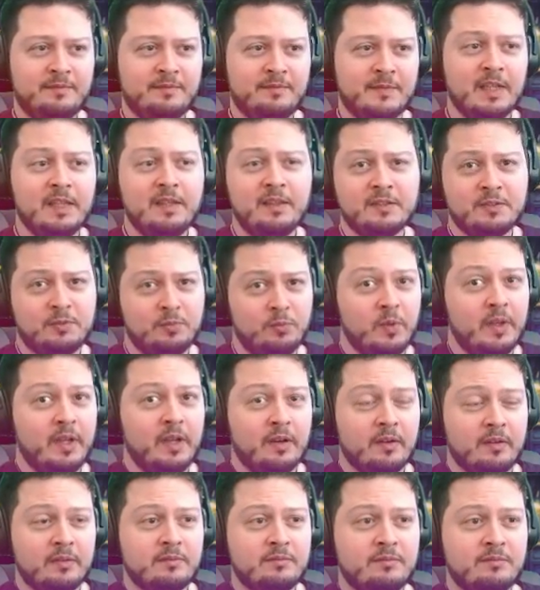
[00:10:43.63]
That looks
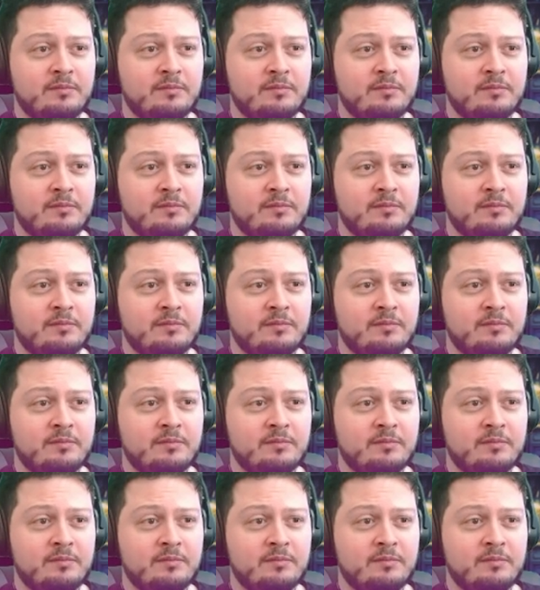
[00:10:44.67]
weird.